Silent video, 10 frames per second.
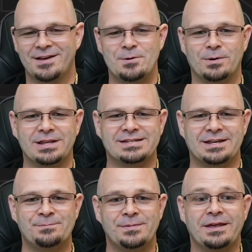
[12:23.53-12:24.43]
Well,
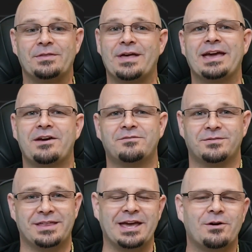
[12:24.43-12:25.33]
listen. Thank
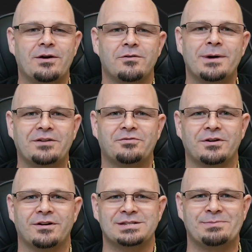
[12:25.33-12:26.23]
you everybody
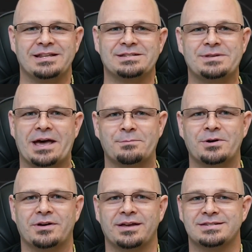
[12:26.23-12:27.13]
for spending some time
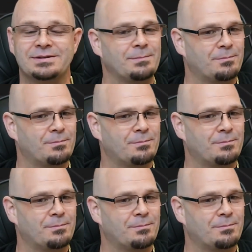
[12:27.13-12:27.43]
with us.